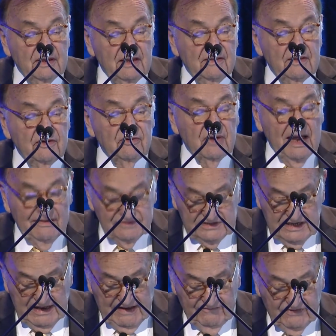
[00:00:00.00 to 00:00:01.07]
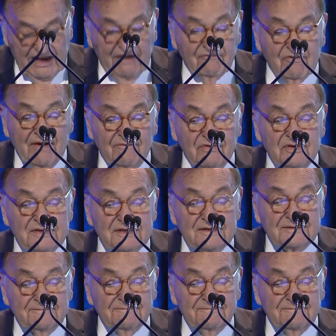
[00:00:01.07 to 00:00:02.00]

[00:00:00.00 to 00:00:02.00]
and then you obviously have to have references.